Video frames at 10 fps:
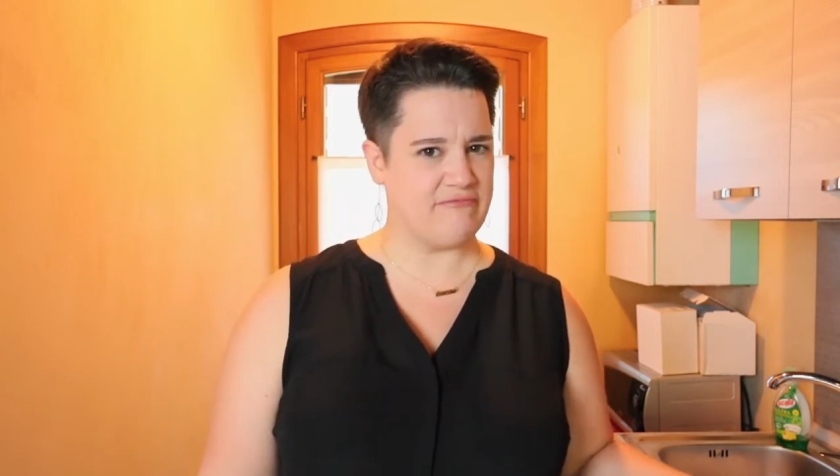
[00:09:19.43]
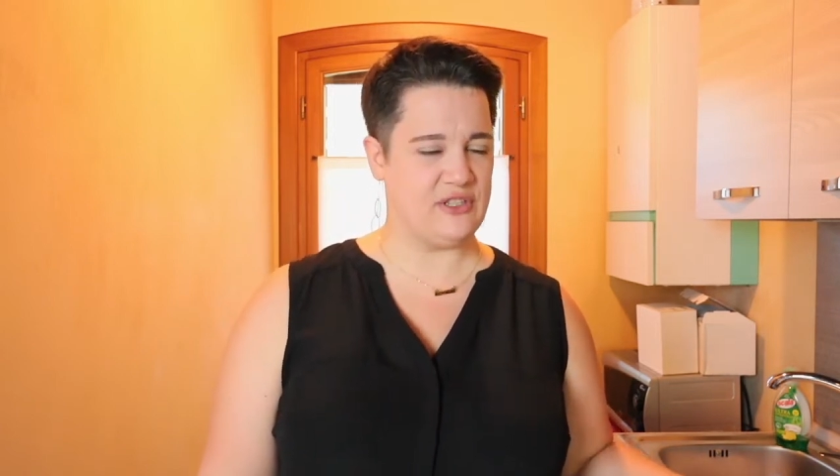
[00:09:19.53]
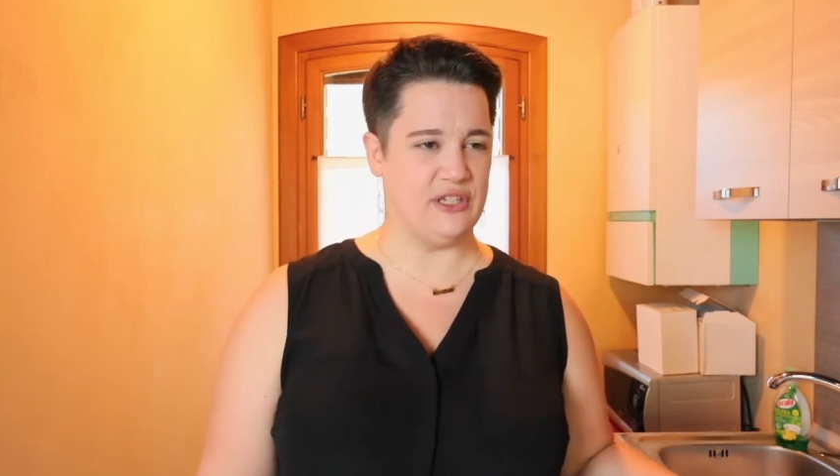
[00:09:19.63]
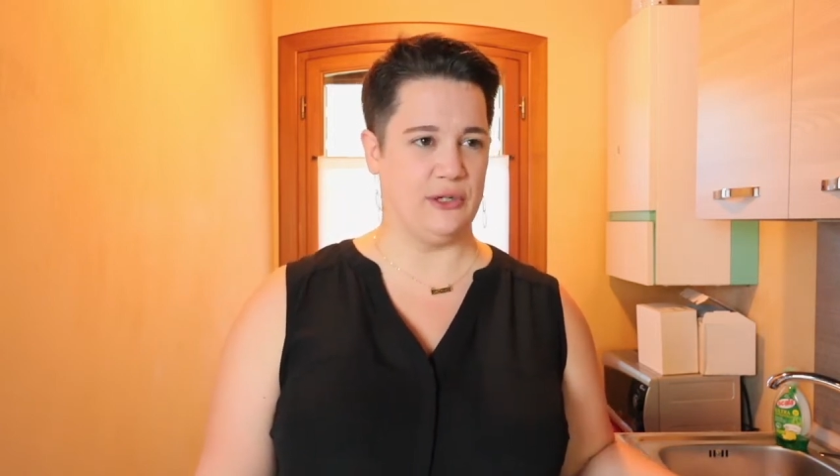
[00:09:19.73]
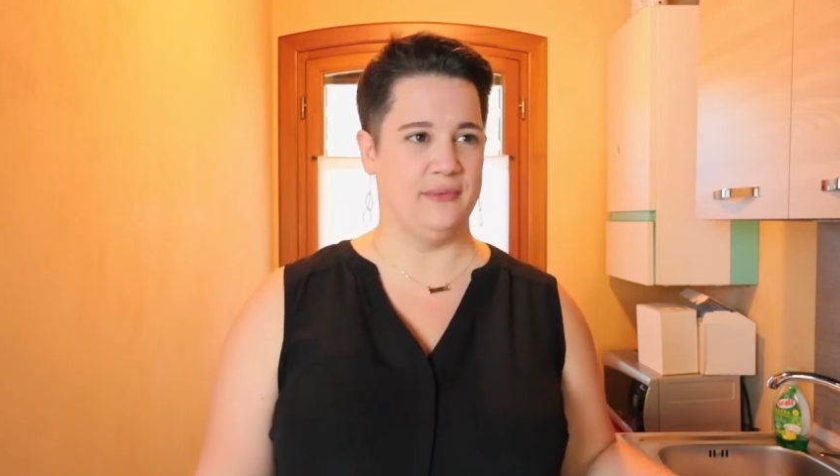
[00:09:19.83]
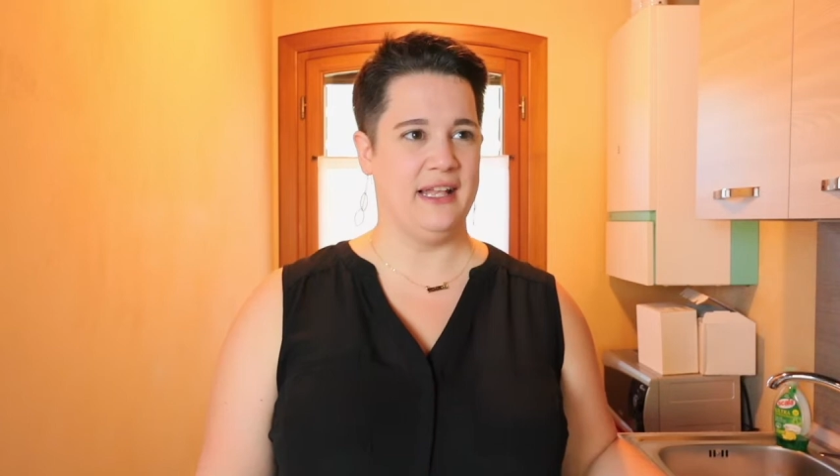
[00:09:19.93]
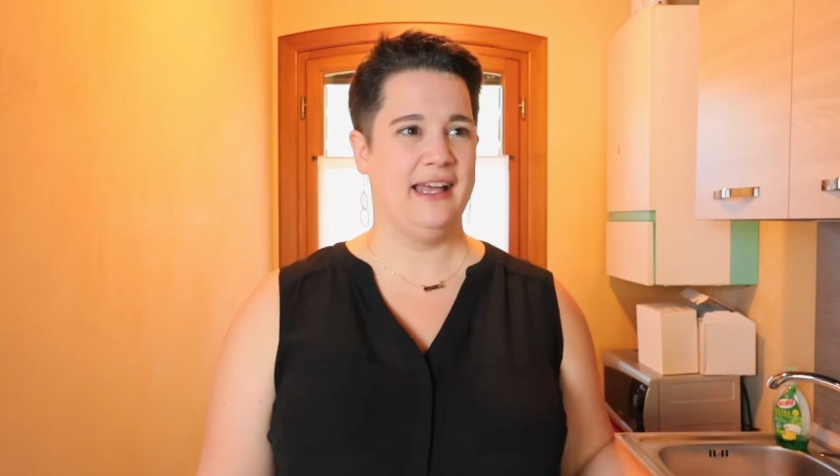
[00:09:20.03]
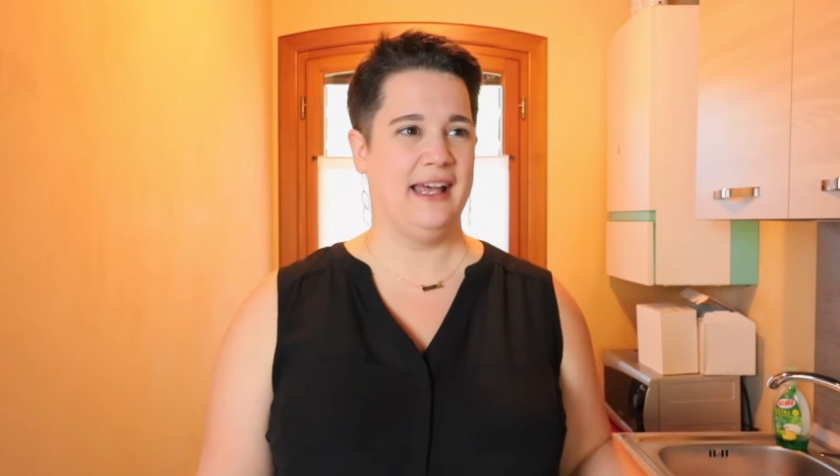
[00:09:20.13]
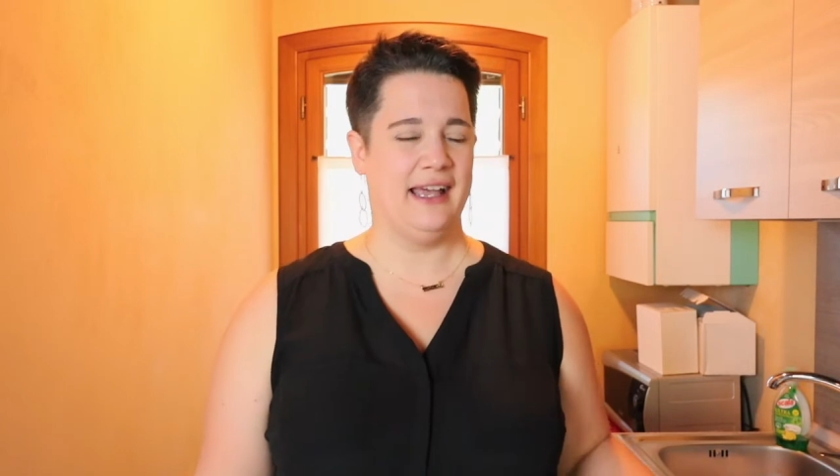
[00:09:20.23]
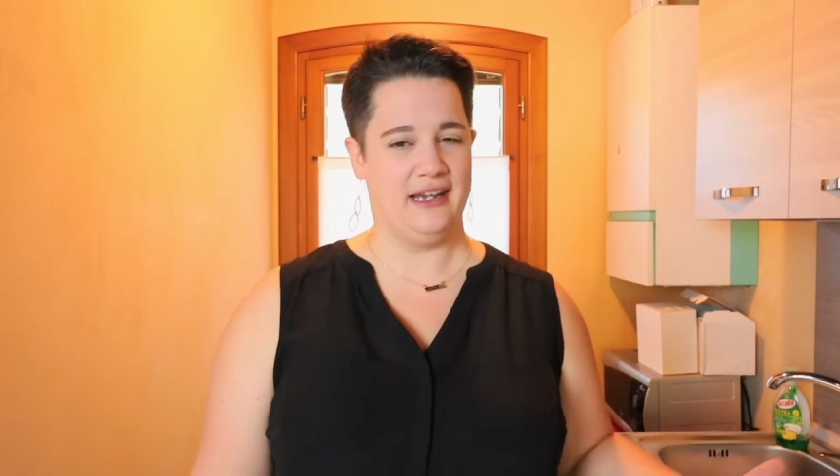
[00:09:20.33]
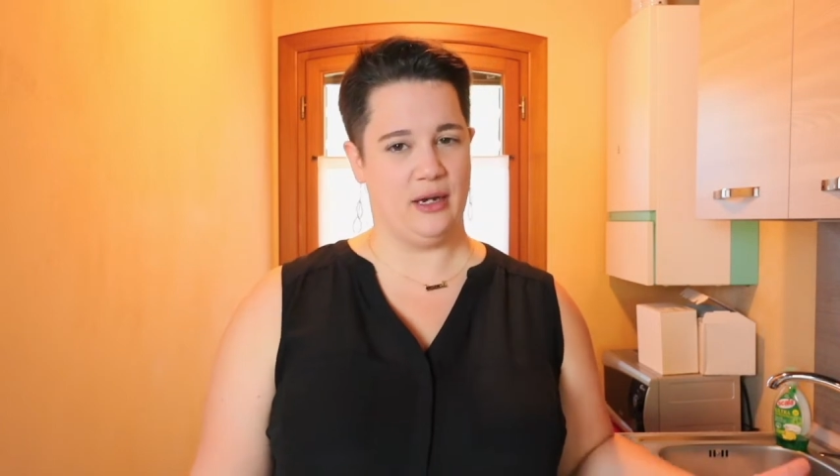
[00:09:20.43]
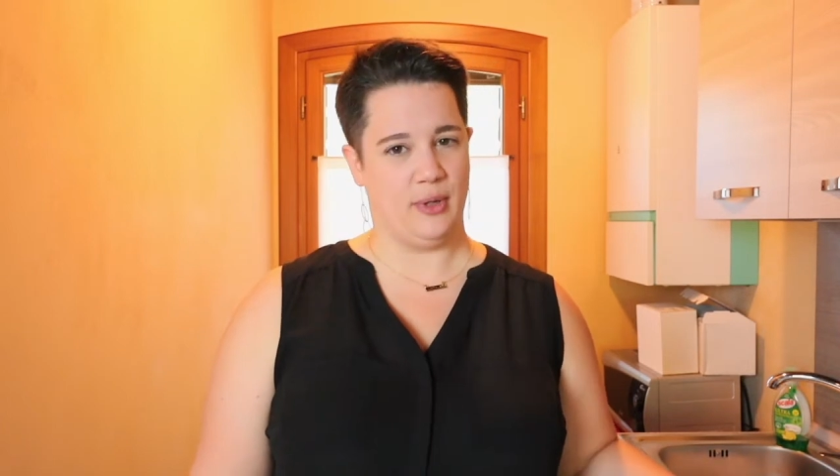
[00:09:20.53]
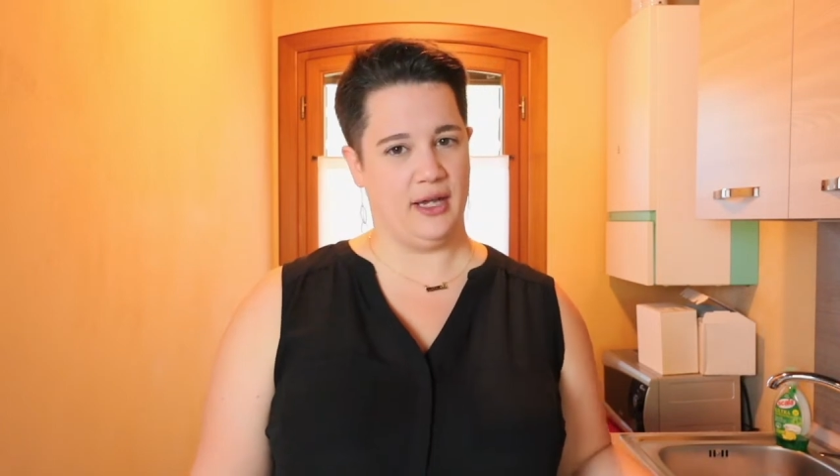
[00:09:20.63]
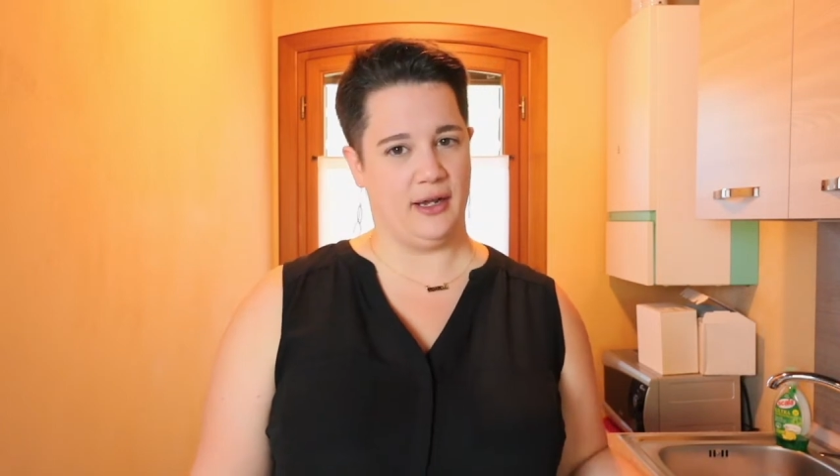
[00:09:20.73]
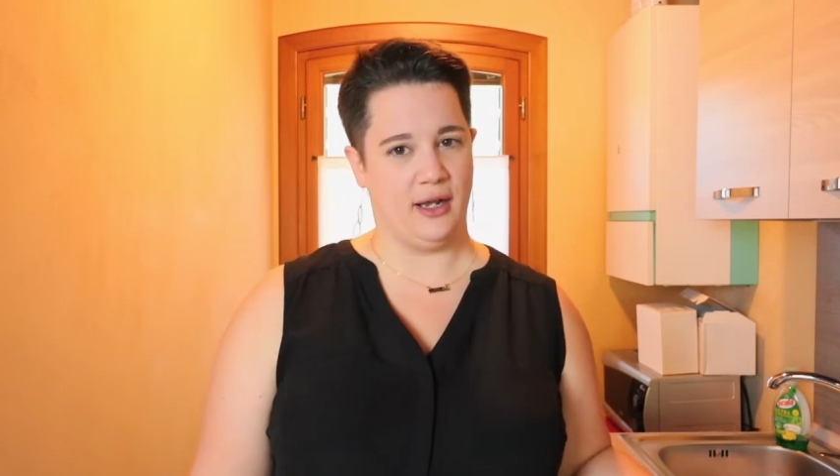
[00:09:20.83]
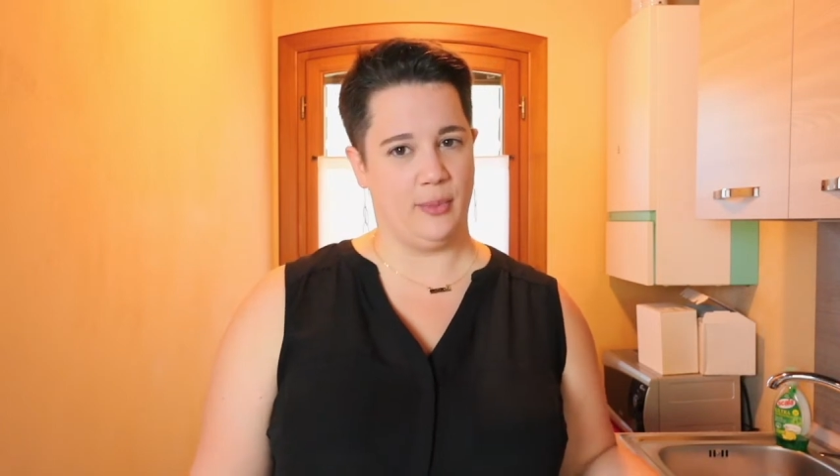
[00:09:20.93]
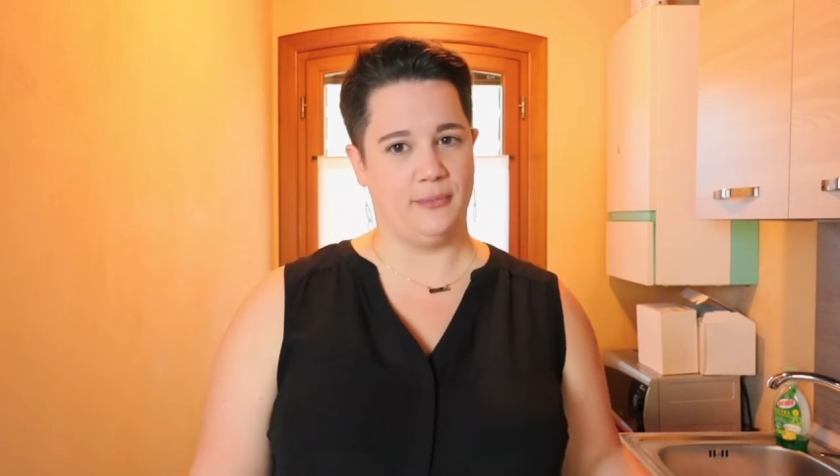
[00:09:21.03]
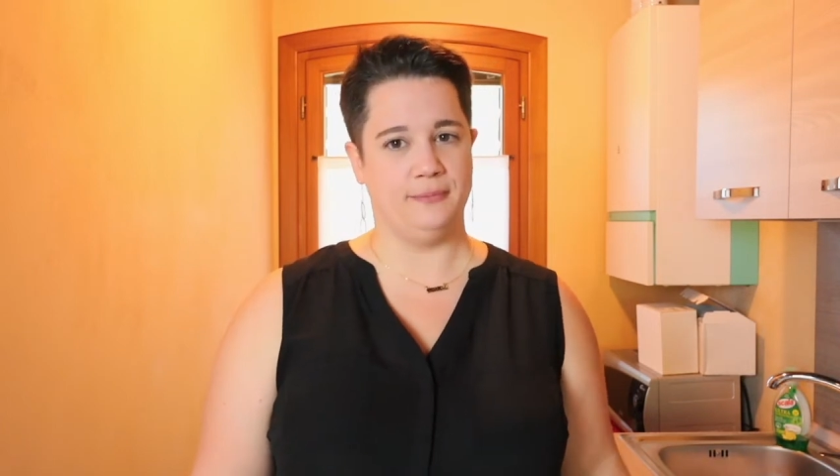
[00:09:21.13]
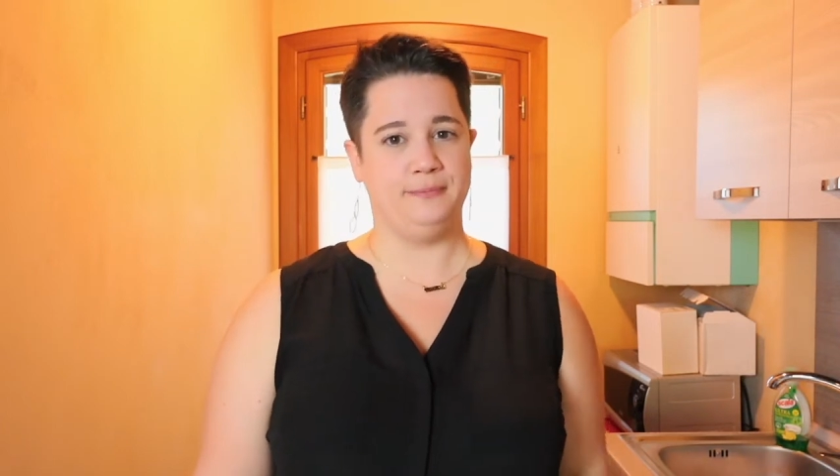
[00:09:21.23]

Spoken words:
so I ended up buying a couple.